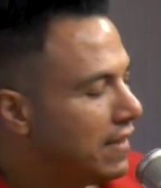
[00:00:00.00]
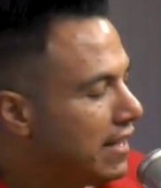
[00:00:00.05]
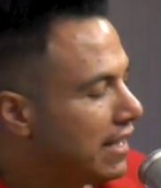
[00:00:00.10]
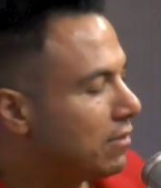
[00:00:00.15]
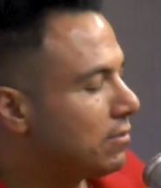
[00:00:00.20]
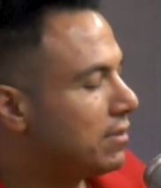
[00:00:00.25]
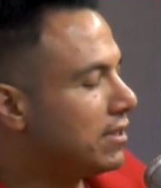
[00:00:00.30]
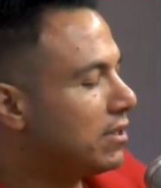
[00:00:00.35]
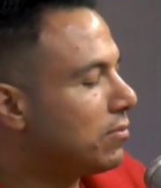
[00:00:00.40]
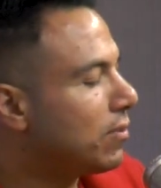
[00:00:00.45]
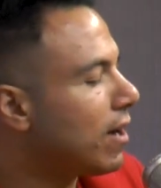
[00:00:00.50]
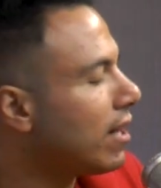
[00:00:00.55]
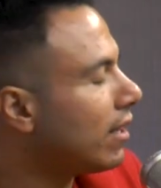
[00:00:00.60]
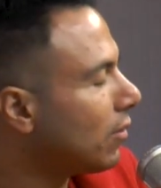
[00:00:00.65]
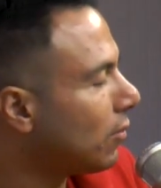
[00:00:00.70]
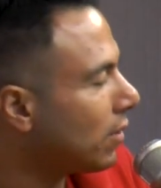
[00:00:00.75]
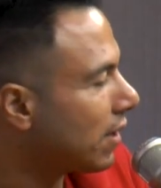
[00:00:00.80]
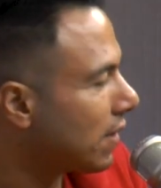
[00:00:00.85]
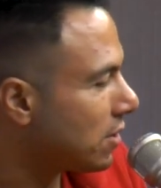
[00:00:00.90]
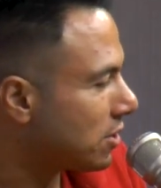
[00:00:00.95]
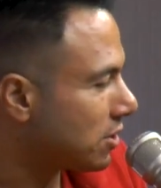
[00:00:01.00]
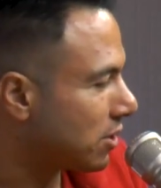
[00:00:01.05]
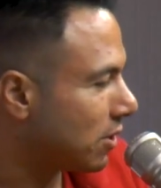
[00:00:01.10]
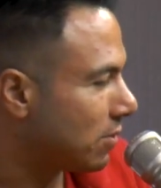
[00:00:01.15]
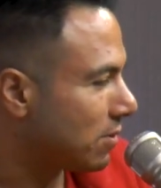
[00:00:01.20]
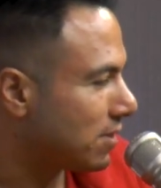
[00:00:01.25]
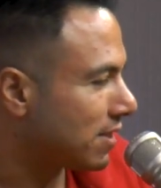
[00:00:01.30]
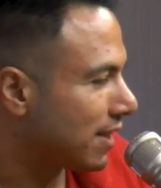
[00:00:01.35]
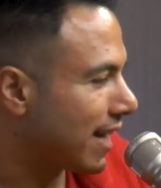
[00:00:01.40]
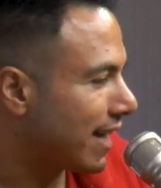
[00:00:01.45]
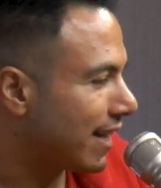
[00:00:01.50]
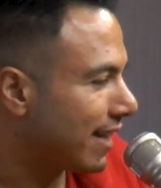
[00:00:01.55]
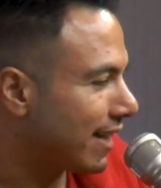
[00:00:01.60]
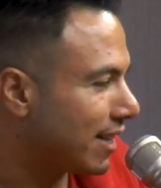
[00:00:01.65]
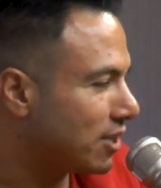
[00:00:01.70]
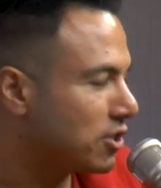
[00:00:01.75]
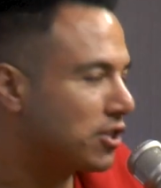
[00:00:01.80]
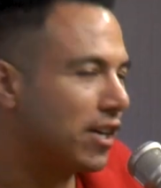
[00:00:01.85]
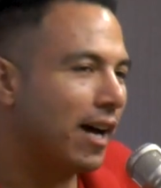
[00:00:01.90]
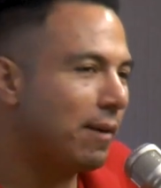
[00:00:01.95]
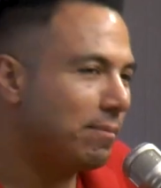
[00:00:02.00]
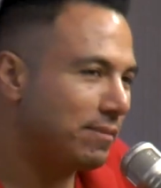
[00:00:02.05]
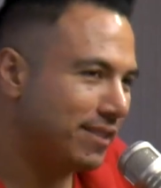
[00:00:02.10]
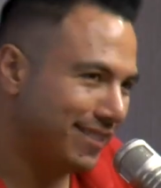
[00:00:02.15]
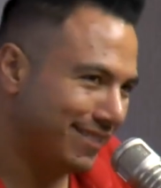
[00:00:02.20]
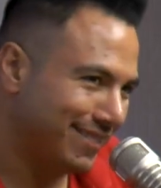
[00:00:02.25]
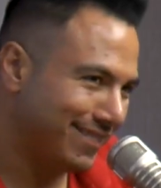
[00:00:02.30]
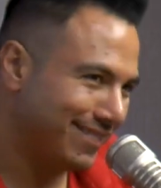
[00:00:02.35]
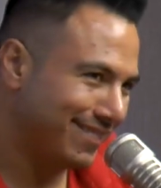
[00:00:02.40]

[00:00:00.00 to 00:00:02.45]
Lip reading: think you would do well on one of the shows like Chopped?